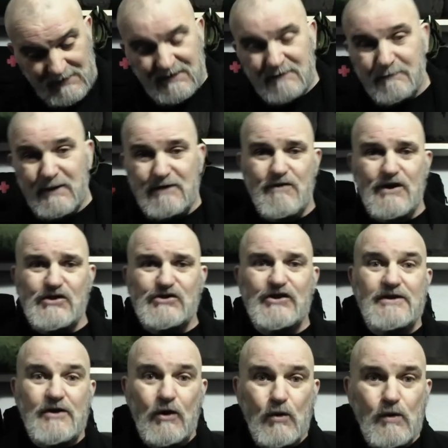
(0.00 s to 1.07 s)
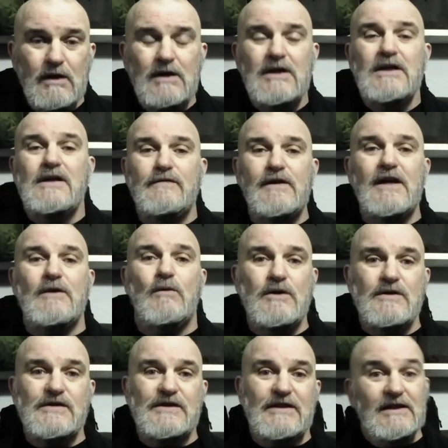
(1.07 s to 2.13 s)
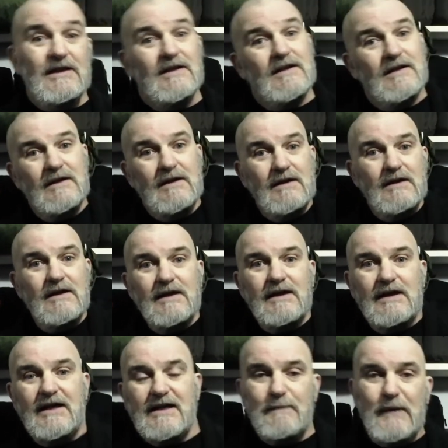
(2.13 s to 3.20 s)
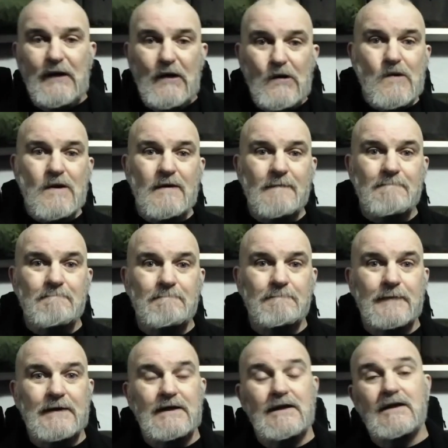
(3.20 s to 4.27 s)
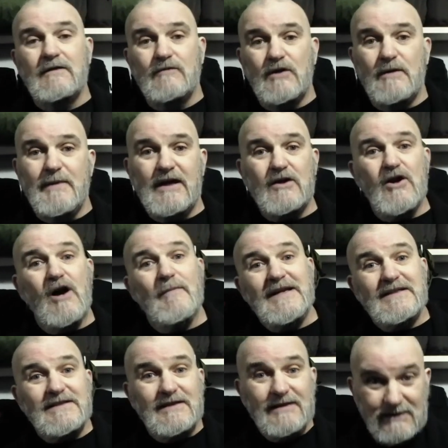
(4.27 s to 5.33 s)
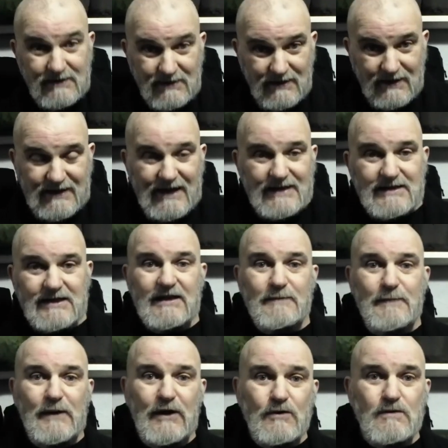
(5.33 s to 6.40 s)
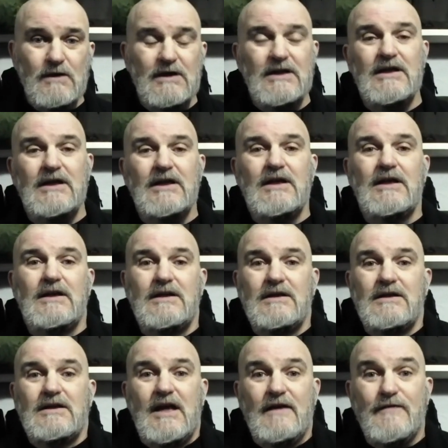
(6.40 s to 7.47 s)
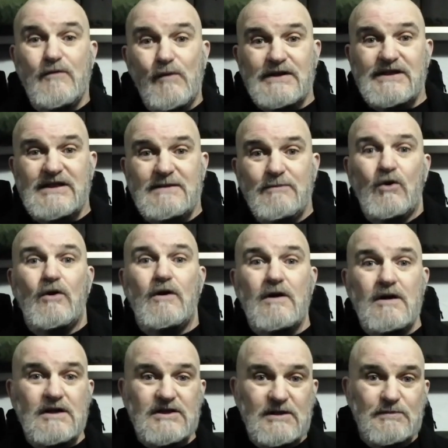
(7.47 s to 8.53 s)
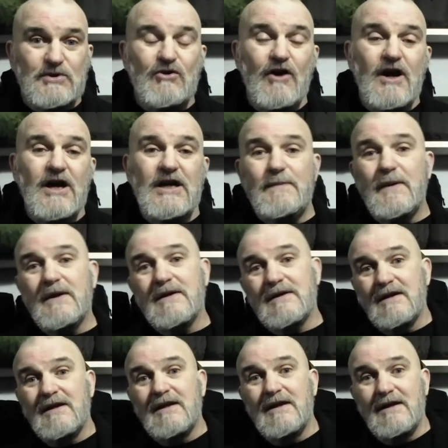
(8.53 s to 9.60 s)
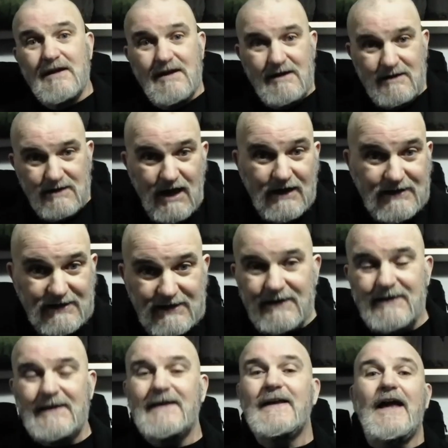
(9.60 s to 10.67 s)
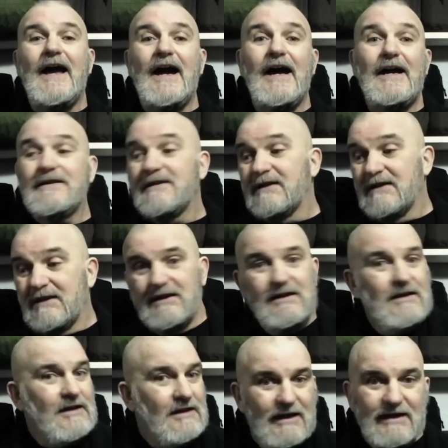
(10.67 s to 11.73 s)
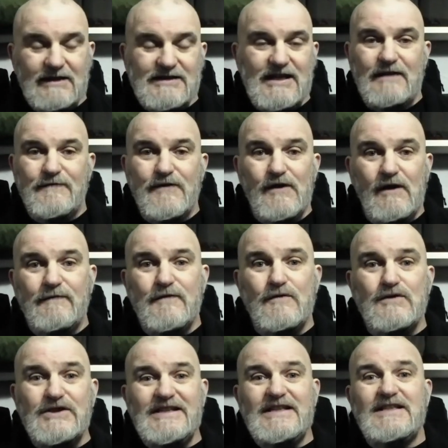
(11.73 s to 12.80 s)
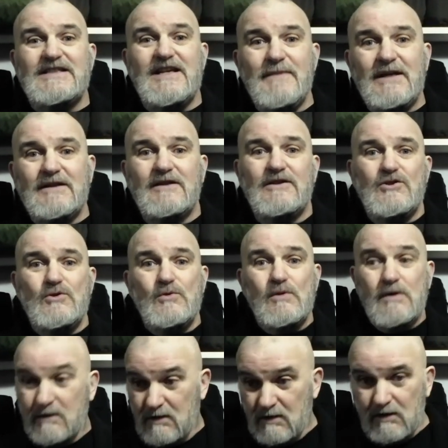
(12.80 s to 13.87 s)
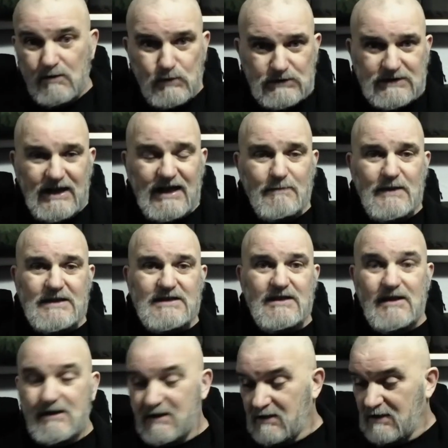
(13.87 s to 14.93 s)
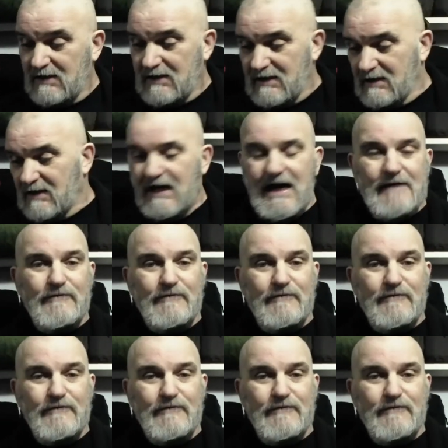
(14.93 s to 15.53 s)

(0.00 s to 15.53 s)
a bit rushed I know, if you like what you see, click below. If you want to make a comment, again click below. If you want to see more, subscribe, like, and like I said, if you see something that you would like me to have a